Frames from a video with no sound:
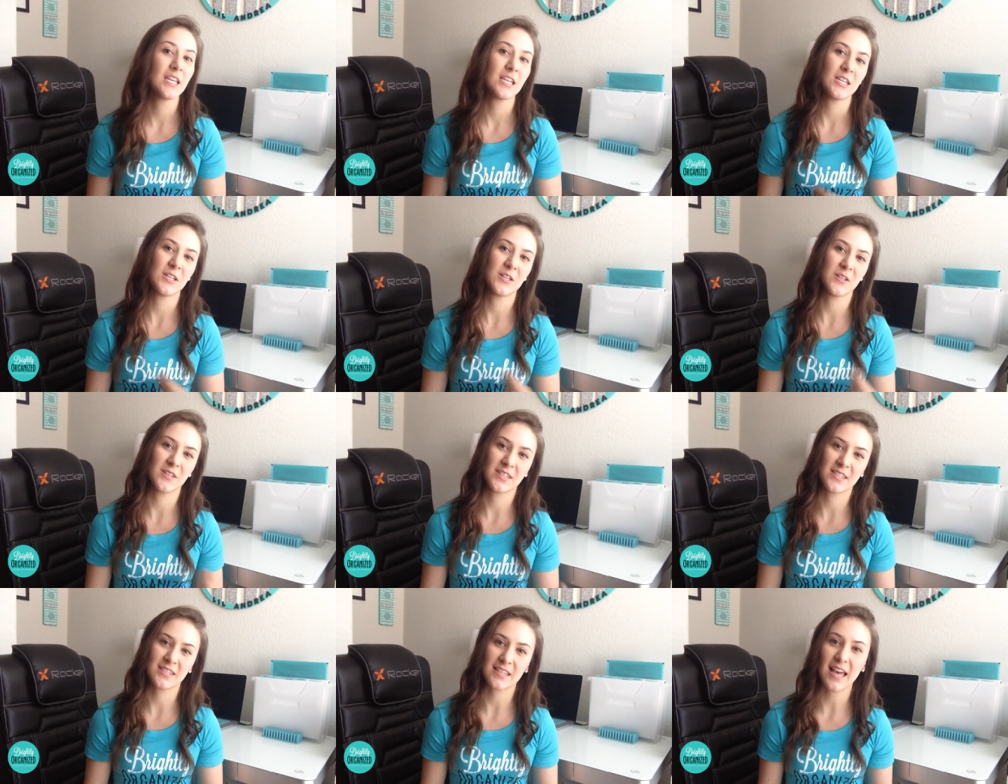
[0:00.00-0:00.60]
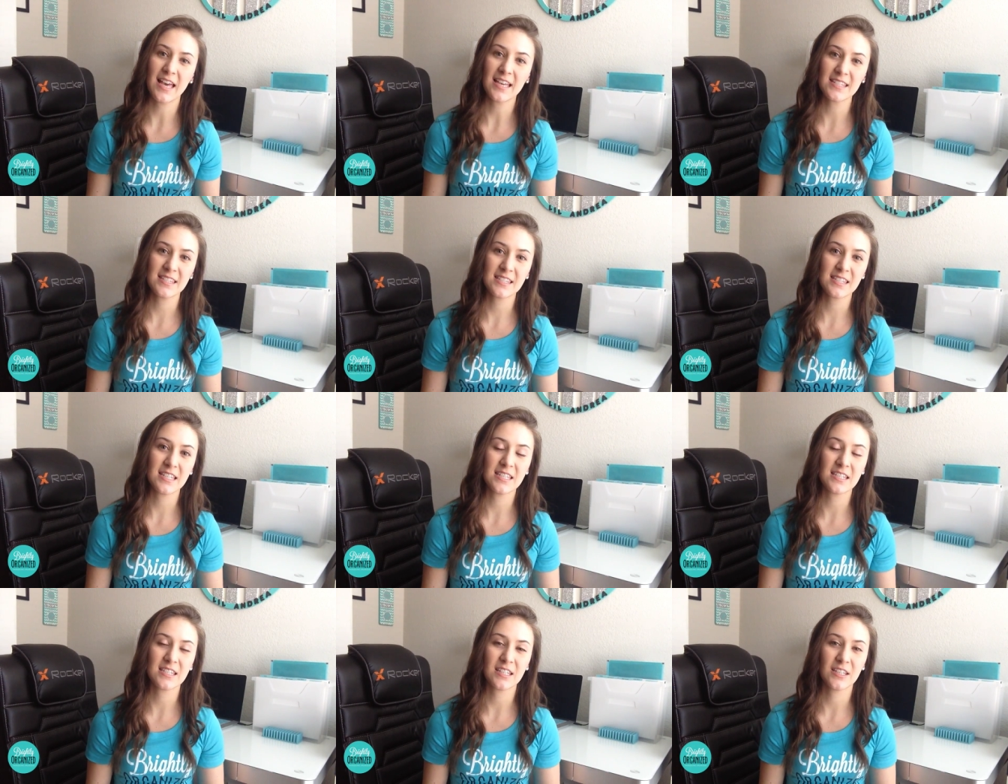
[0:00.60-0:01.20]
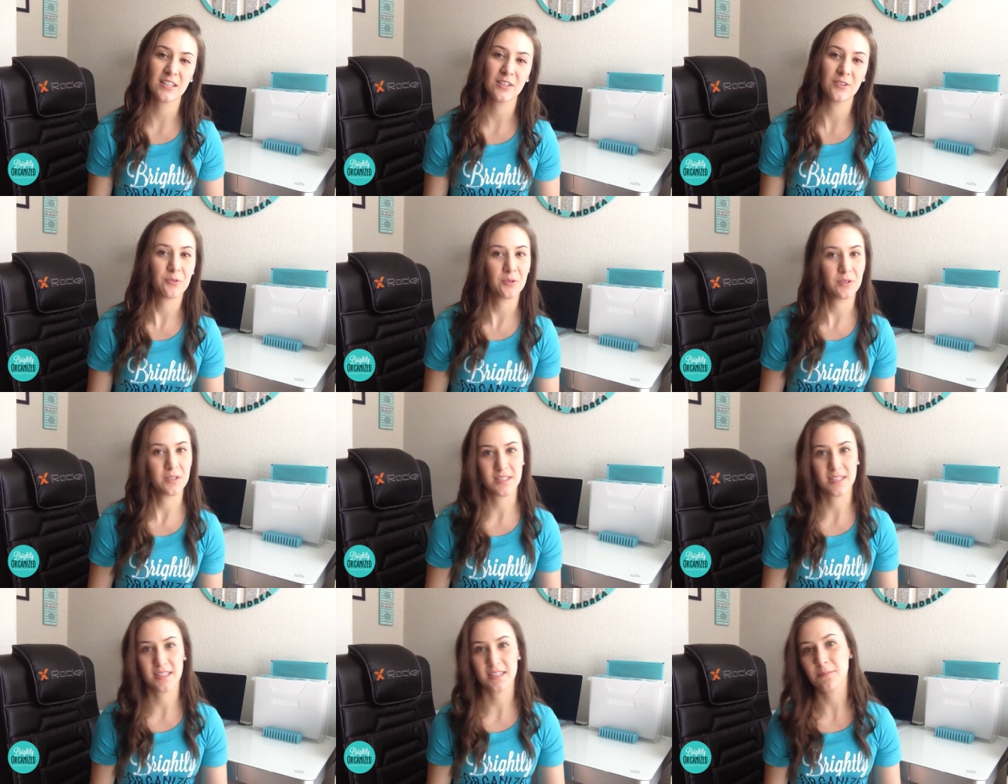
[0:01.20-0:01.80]
you know, this last season or
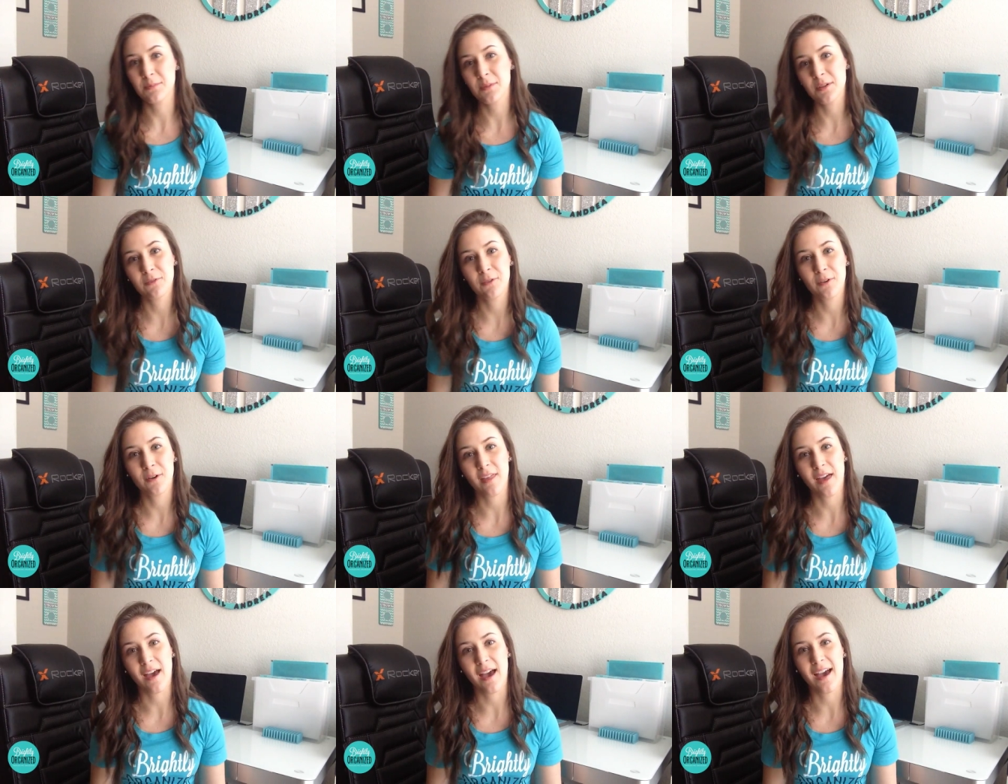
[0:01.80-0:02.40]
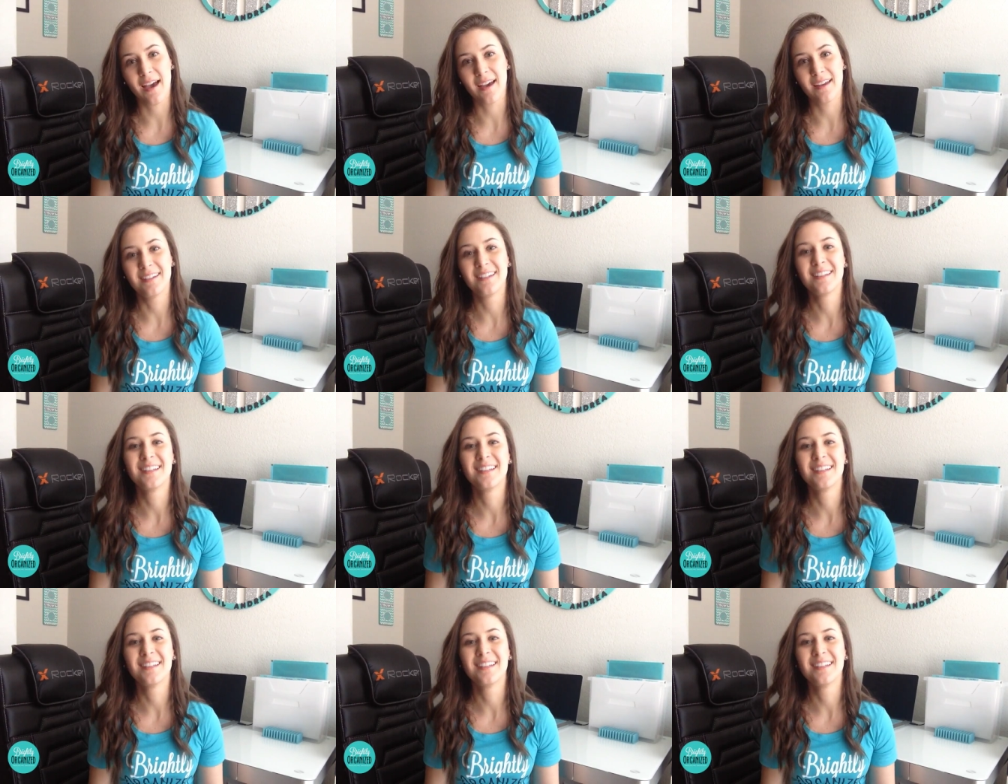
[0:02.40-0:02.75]
the season before that,